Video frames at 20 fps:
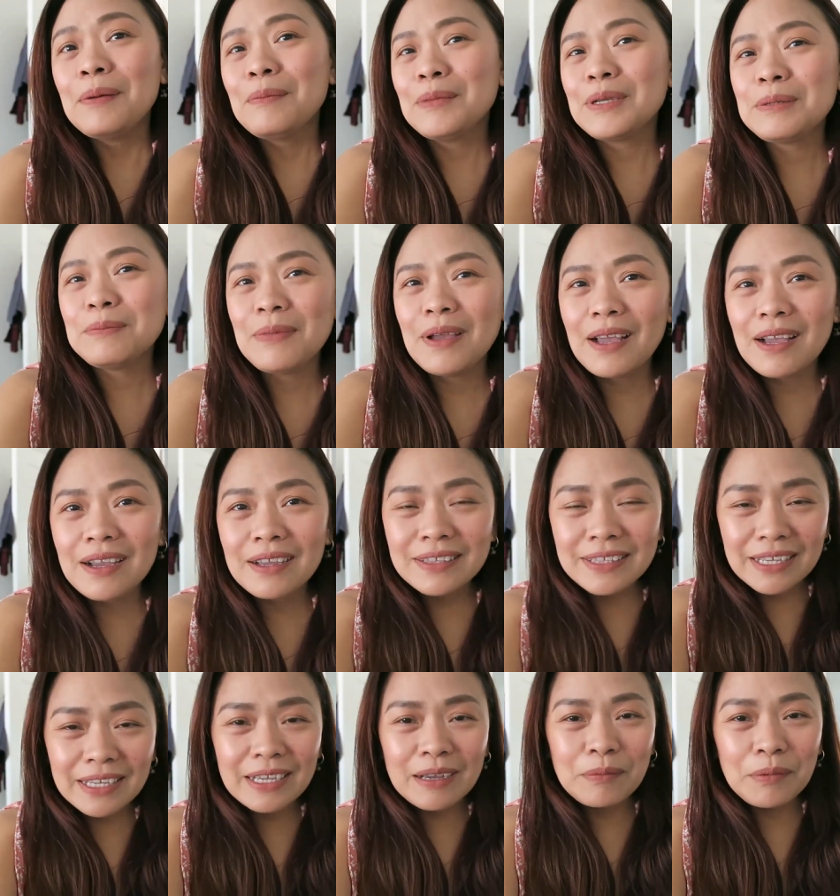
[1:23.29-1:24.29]
mas maaga
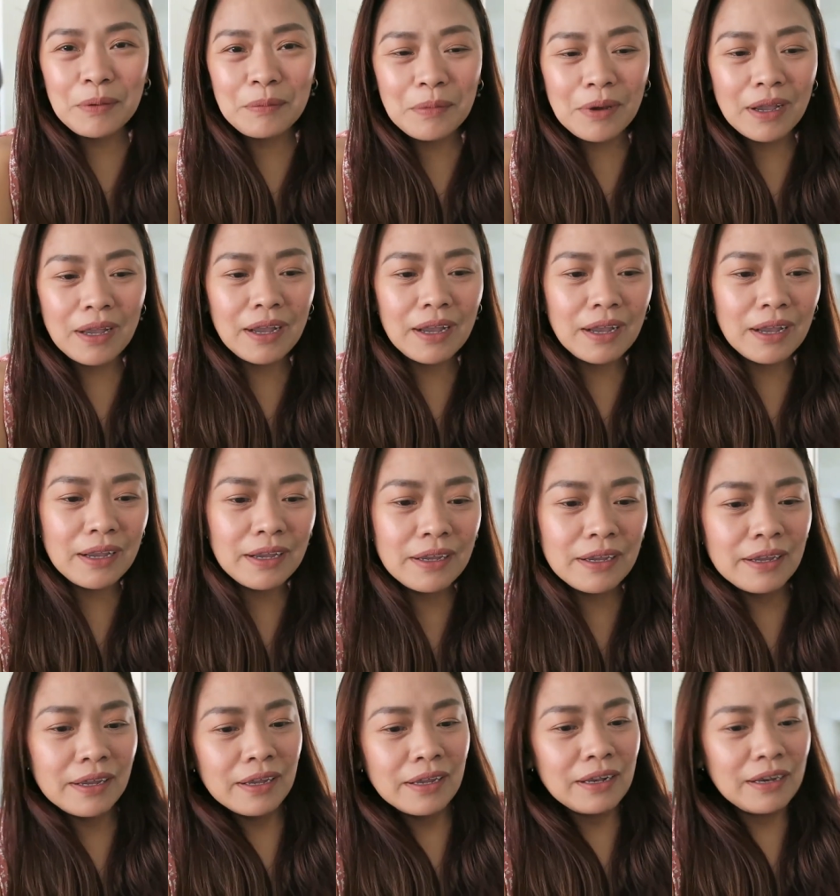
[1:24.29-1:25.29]
din kaming
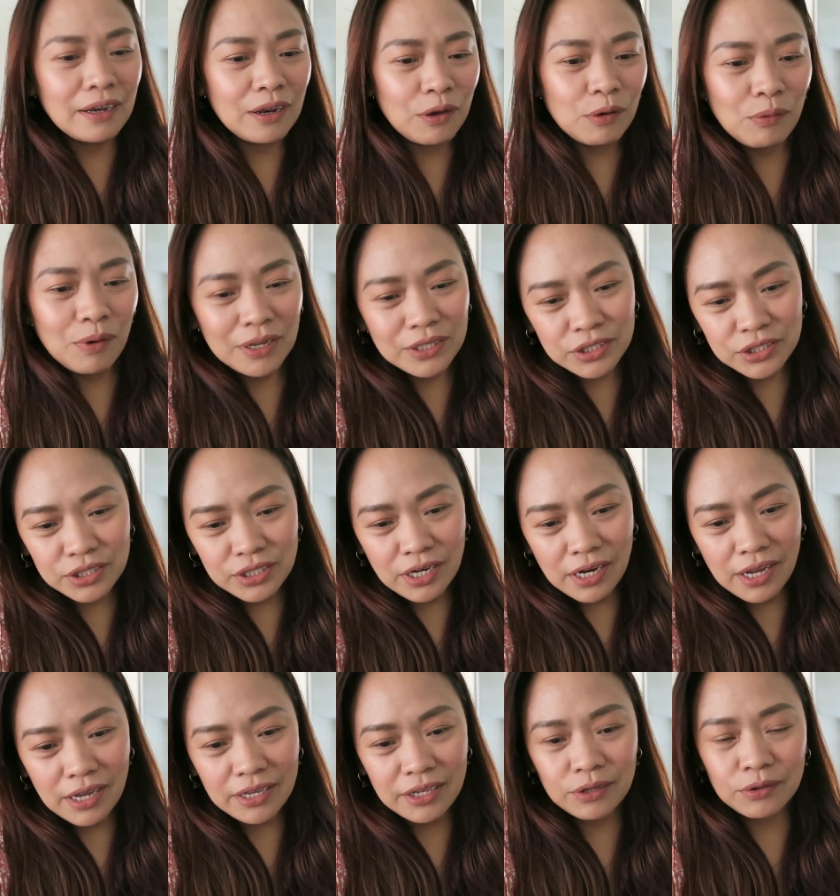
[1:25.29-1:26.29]
makalakwatsa,